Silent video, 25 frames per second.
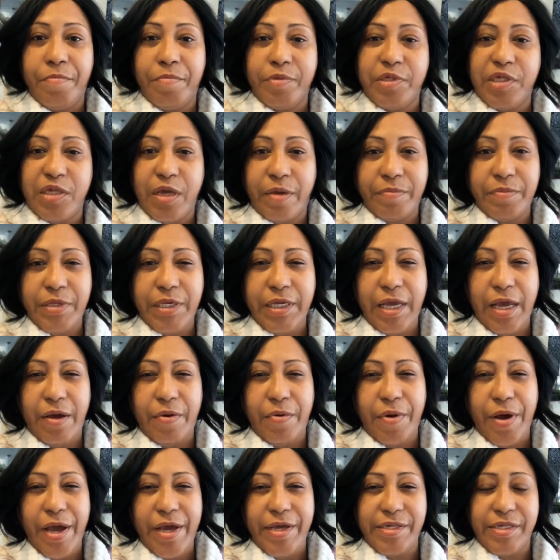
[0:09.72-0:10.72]
some
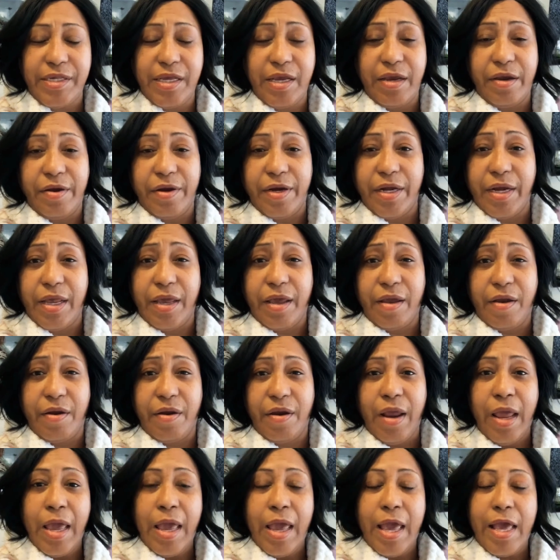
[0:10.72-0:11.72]
diys here and
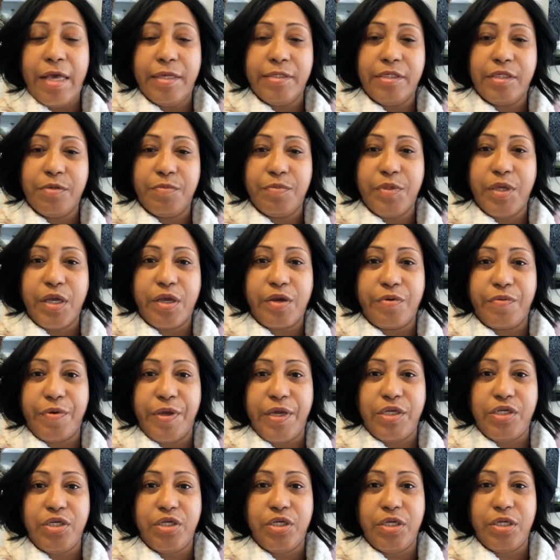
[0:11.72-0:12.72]
there and some
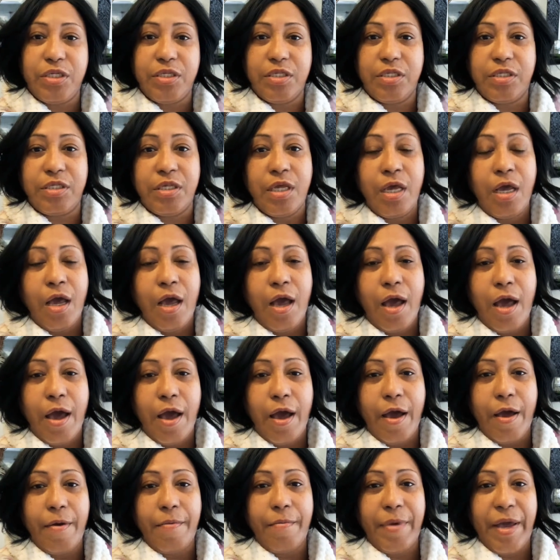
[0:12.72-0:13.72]
decorations
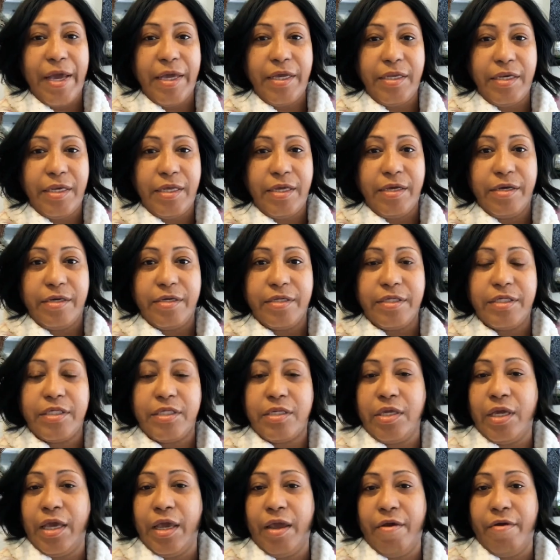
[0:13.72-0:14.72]
um,
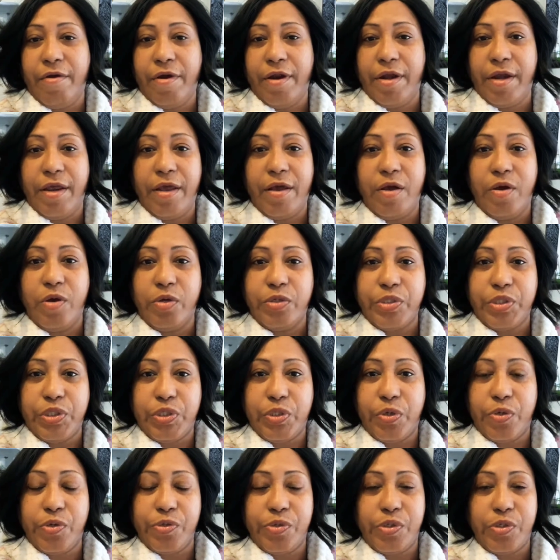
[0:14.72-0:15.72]
ideas here and there
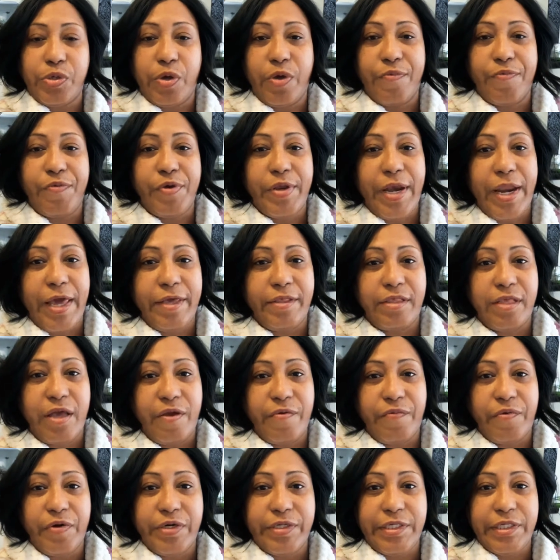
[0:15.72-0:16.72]
also so if you like
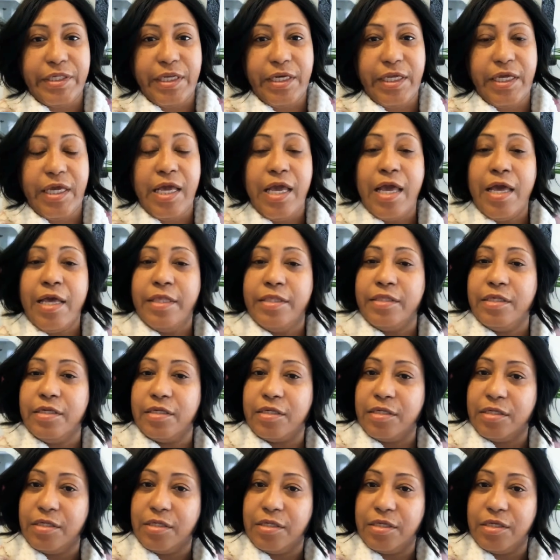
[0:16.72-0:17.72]
diversity
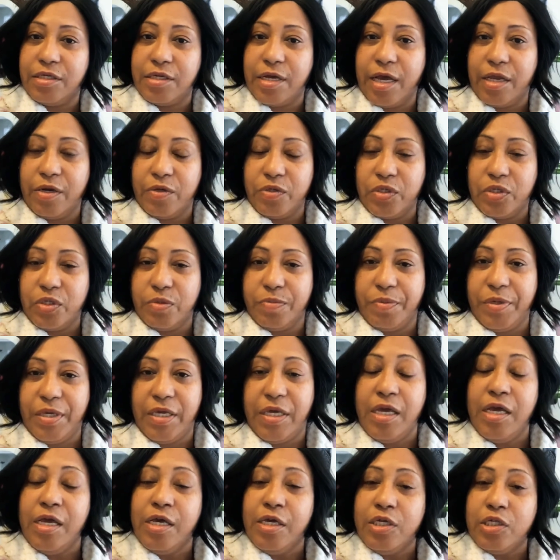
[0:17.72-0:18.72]
this is the channel to
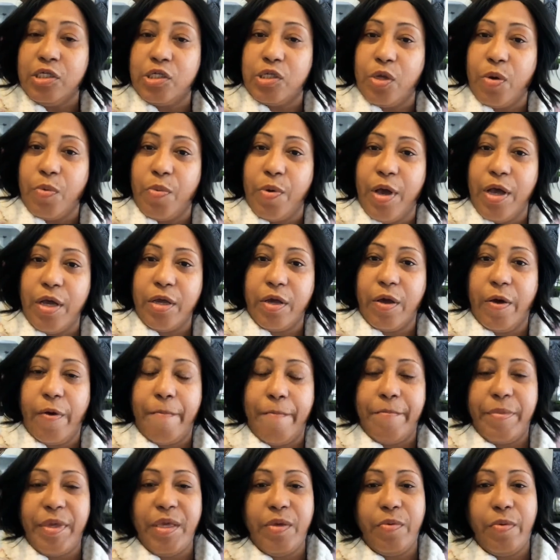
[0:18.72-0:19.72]
be so
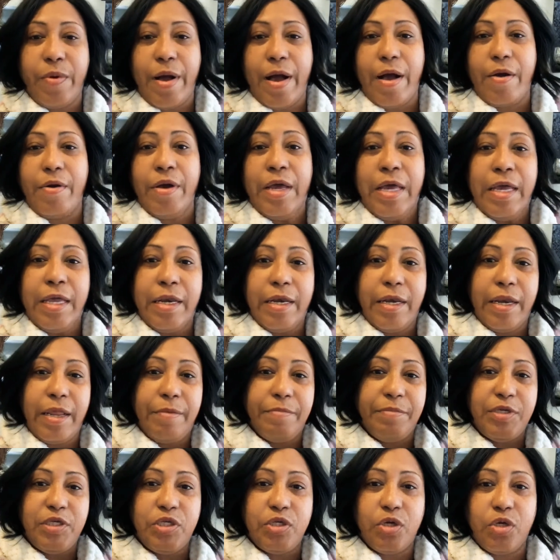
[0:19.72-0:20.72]
welcome meanwhile
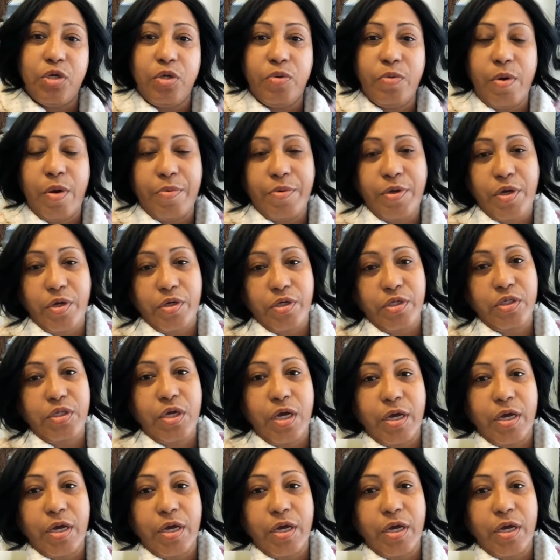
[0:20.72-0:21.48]
let me show you what we're going to